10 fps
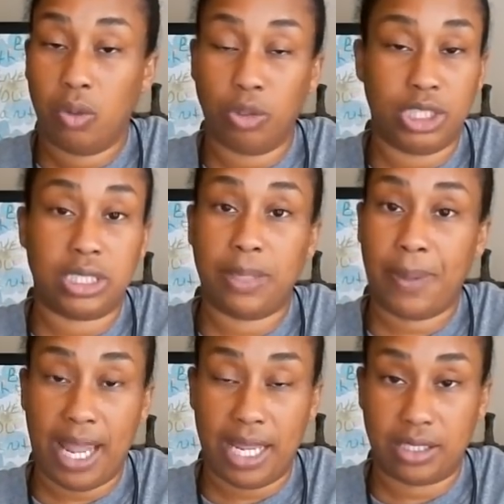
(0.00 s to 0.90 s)
which is the
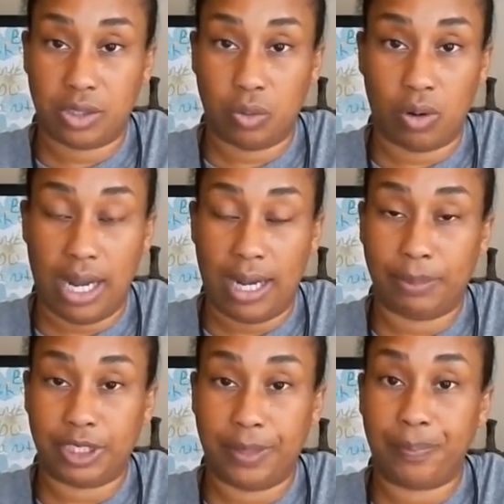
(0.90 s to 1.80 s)
pay in store
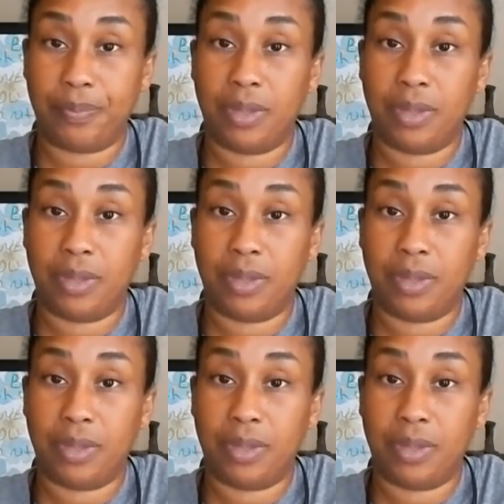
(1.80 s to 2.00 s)
option.